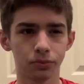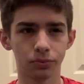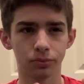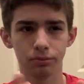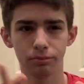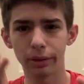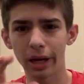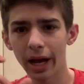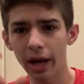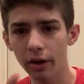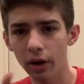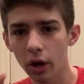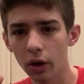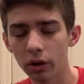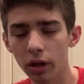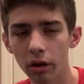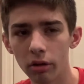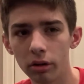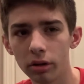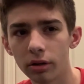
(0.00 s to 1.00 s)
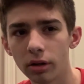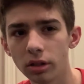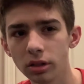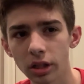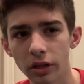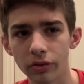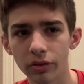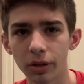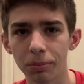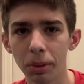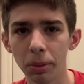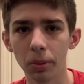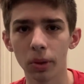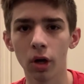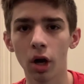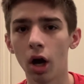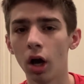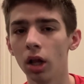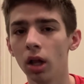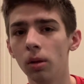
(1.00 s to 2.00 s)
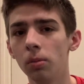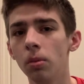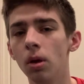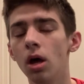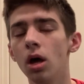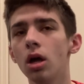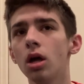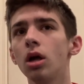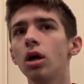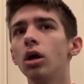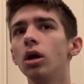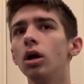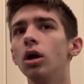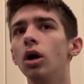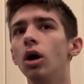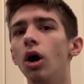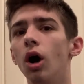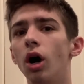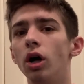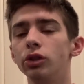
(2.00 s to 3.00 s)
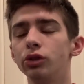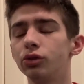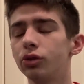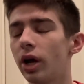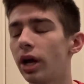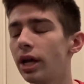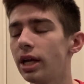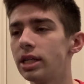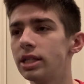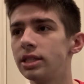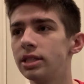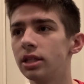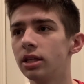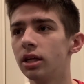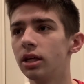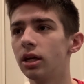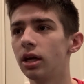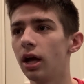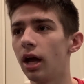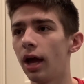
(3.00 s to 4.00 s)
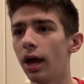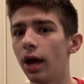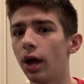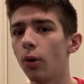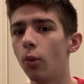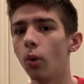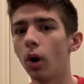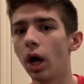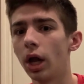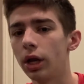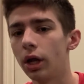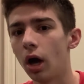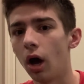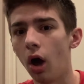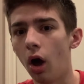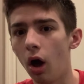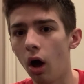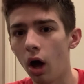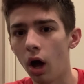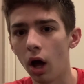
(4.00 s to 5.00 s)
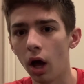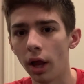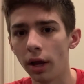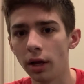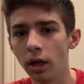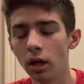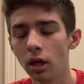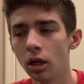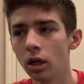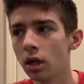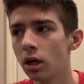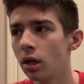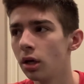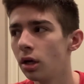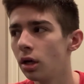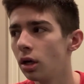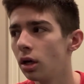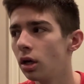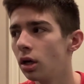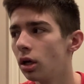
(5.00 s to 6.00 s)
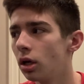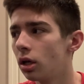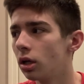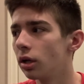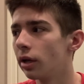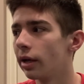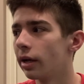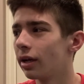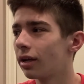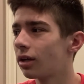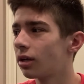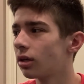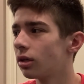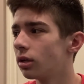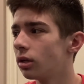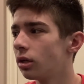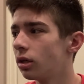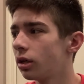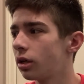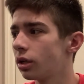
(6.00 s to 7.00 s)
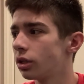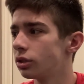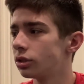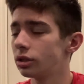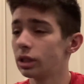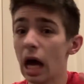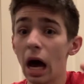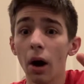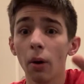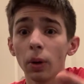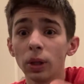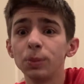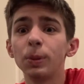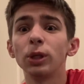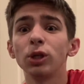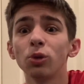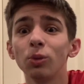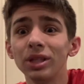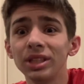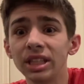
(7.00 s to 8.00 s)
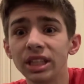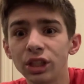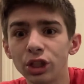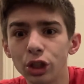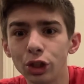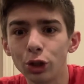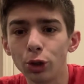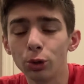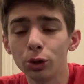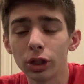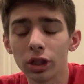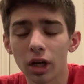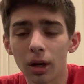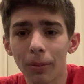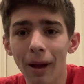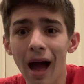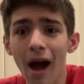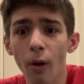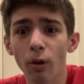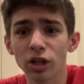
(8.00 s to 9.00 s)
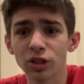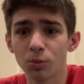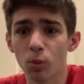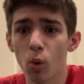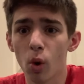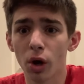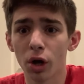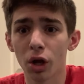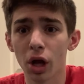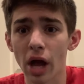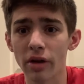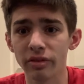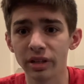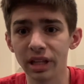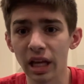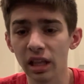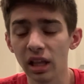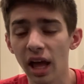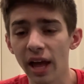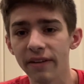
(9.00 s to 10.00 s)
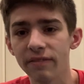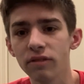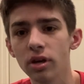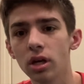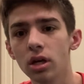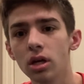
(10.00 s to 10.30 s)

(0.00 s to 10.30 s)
background characters, I've heard people call them, are trying to egg Wanda on, like, because now, especially we see she's using her powers more in her everyday life.